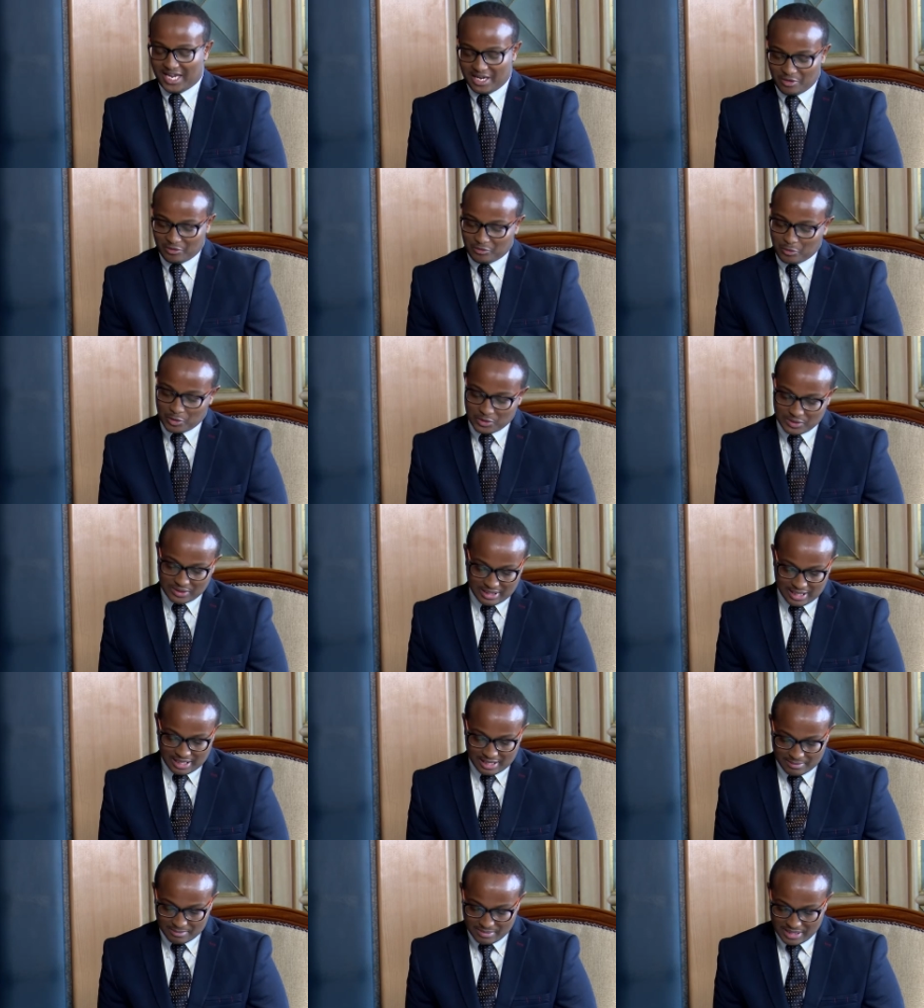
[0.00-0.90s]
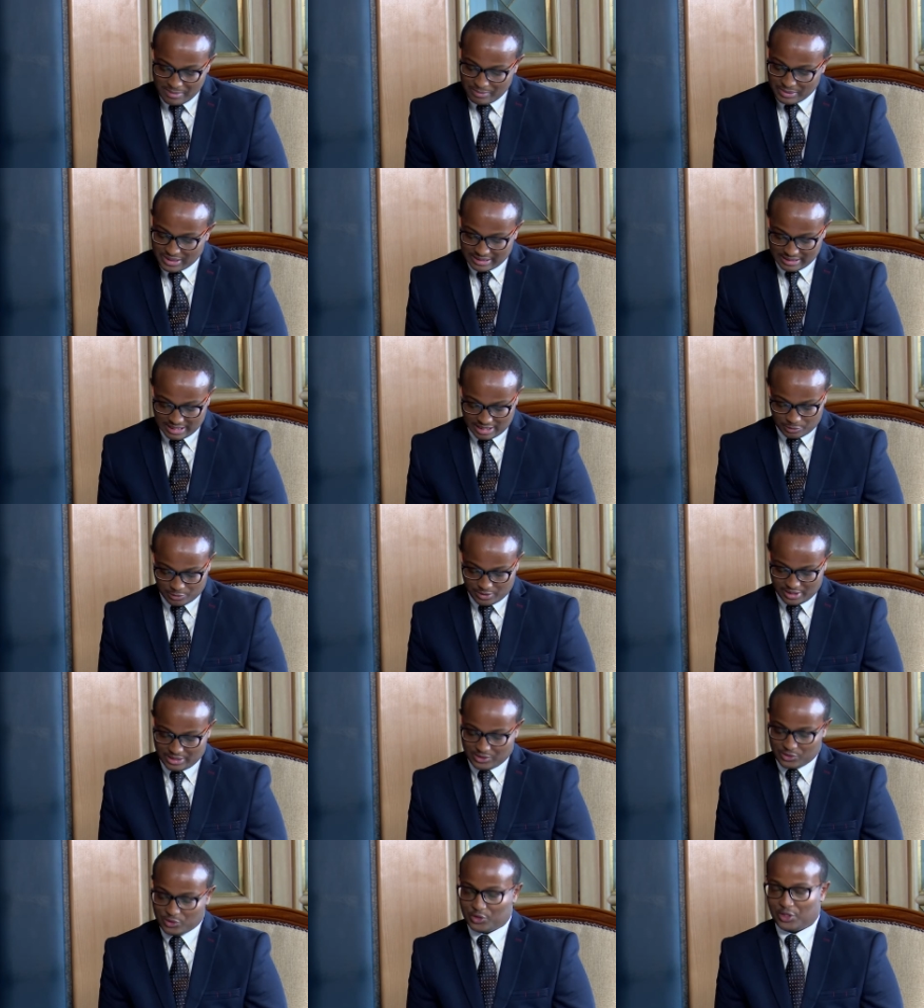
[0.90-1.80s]
And of course, let me start with
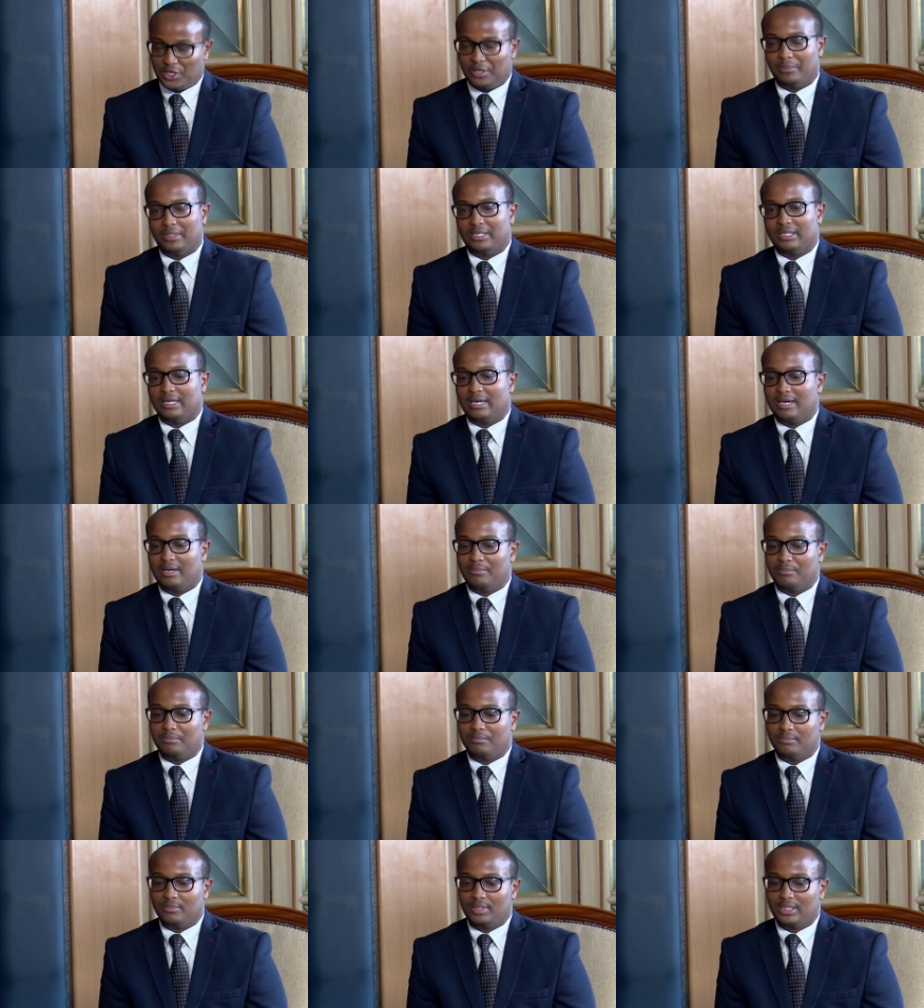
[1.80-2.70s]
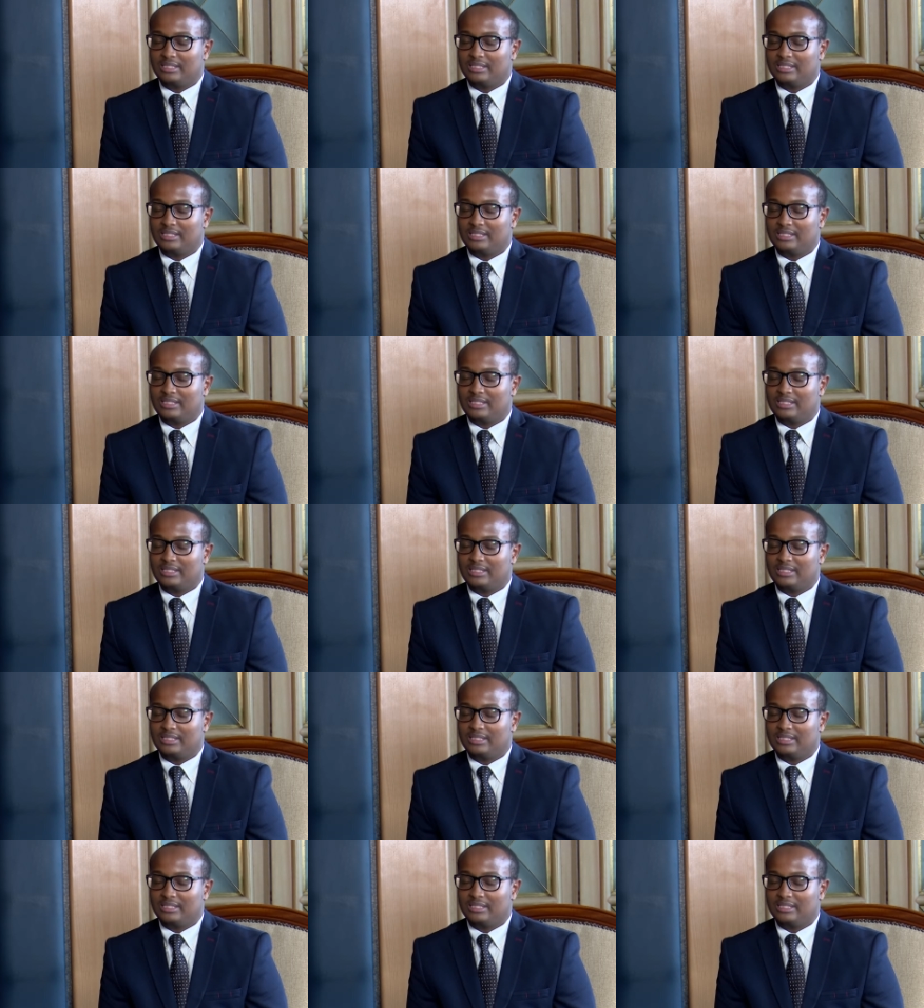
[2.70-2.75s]
this, Chairman.